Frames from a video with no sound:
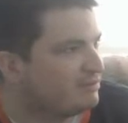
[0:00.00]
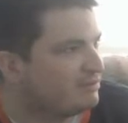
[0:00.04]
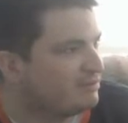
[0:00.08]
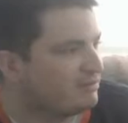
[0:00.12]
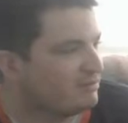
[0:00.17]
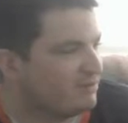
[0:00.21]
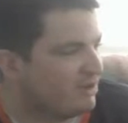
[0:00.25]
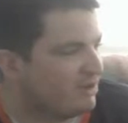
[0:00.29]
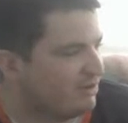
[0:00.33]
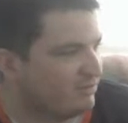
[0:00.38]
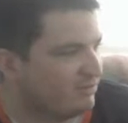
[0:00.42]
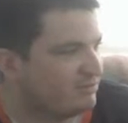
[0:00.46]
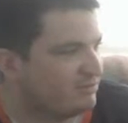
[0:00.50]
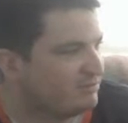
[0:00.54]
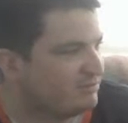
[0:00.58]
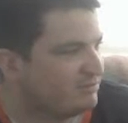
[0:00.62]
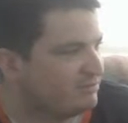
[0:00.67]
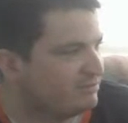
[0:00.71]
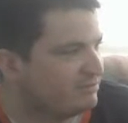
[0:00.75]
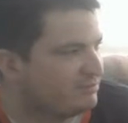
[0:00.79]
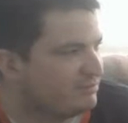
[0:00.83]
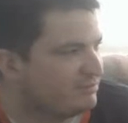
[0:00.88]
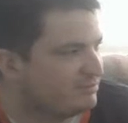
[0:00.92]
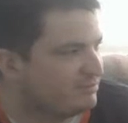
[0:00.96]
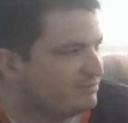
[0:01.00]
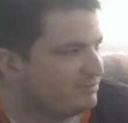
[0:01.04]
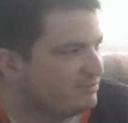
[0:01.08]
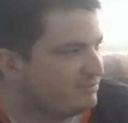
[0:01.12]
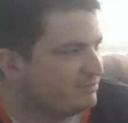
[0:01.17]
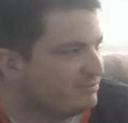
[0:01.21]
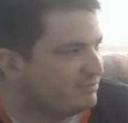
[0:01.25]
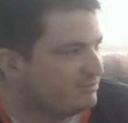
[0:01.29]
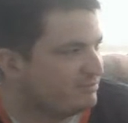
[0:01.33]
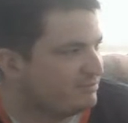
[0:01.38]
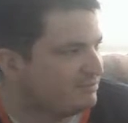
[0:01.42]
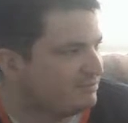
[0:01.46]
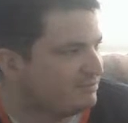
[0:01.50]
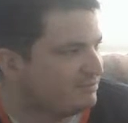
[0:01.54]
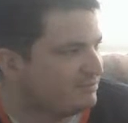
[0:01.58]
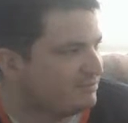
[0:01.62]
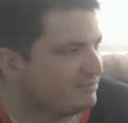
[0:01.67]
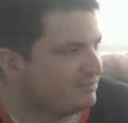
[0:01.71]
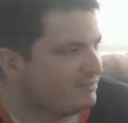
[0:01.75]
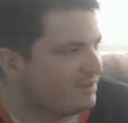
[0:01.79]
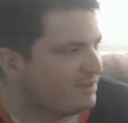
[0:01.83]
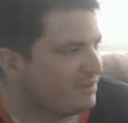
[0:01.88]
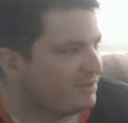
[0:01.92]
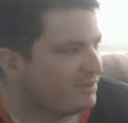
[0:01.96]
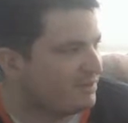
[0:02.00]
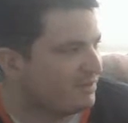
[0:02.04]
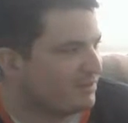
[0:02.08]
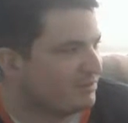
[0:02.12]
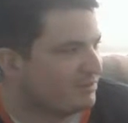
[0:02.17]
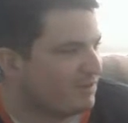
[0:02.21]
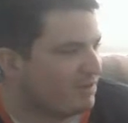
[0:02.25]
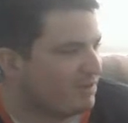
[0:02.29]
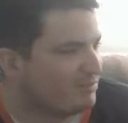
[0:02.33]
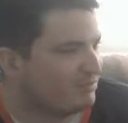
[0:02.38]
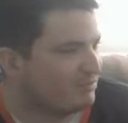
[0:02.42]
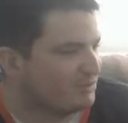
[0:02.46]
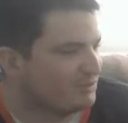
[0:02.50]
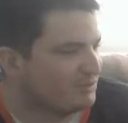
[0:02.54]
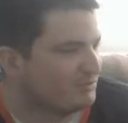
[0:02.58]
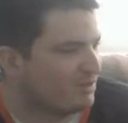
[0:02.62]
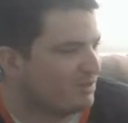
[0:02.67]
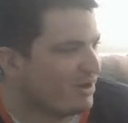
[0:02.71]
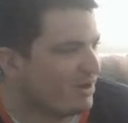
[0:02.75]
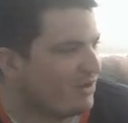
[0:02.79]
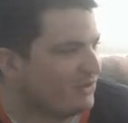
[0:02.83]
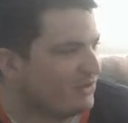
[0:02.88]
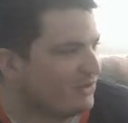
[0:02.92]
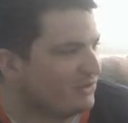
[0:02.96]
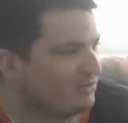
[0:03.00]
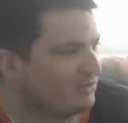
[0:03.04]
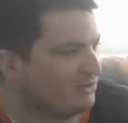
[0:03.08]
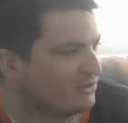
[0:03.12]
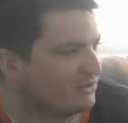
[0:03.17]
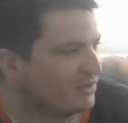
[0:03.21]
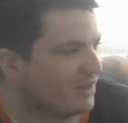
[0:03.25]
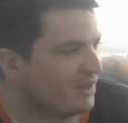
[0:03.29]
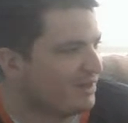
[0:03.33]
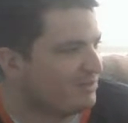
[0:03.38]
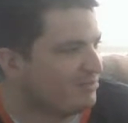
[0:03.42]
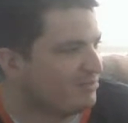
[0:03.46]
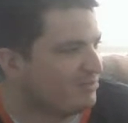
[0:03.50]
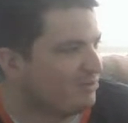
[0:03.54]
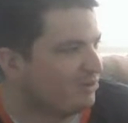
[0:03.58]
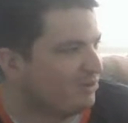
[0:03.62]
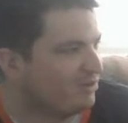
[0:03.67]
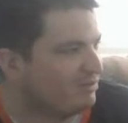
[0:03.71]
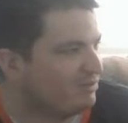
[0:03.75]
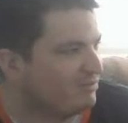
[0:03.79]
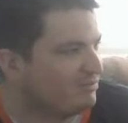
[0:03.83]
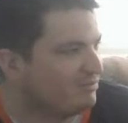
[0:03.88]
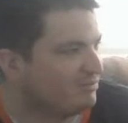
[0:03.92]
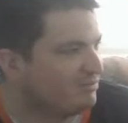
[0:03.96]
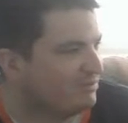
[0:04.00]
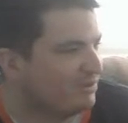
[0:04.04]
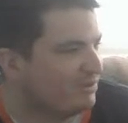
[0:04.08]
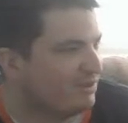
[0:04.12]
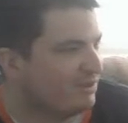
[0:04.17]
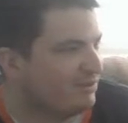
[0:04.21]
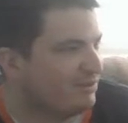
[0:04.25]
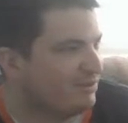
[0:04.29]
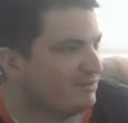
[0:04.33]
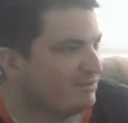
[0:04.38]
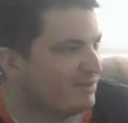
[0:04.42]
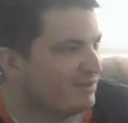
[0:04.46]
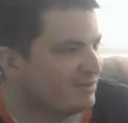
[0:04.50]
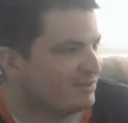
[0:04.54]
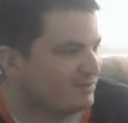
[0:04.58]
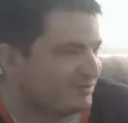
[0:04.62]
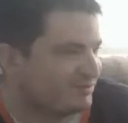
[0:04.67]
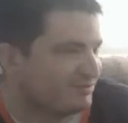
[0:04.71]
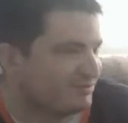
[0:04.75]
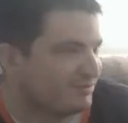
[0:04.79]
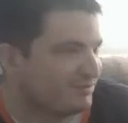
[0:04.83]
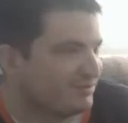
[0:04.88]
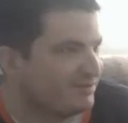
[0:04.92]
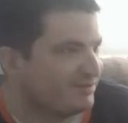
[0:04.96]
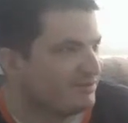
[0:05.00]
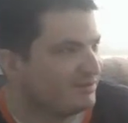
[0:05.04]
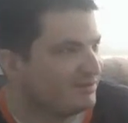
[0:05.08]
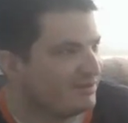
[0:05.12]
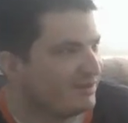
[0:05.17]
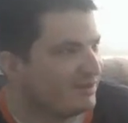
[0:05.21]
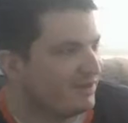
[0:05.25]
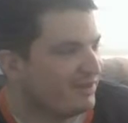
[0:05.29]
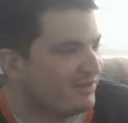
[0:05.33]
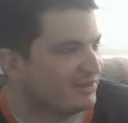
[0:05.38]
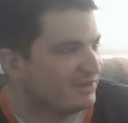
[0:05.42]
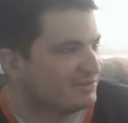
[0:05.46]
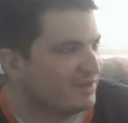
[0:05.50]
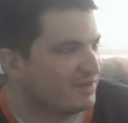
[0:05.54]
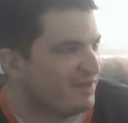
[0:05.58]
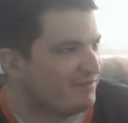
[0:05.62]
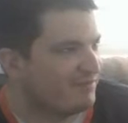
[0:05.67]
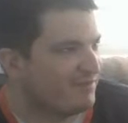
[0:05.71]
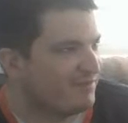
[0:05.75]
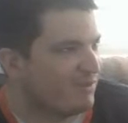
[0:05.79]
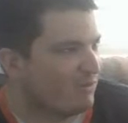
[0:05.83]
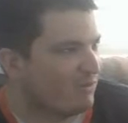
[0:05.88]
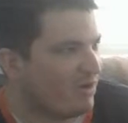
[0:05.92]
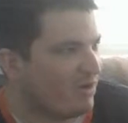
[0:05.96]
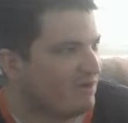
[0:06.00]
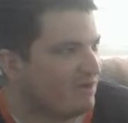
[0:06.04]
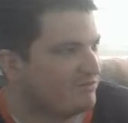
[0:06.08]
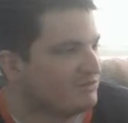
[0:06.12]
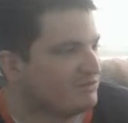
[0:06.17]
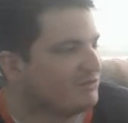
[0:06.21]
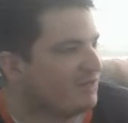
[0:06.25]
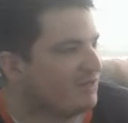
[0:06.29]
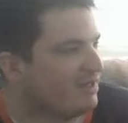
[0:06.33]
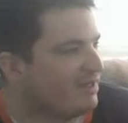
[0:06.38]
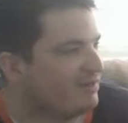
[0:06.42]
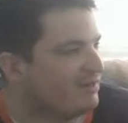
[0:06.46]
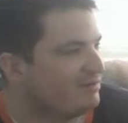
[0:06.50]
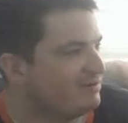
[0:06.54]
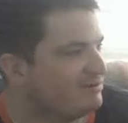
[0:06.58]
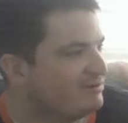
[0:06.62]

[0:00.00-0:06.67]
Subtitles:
No. I think I should probably look at it more, but I like to have my wife do that.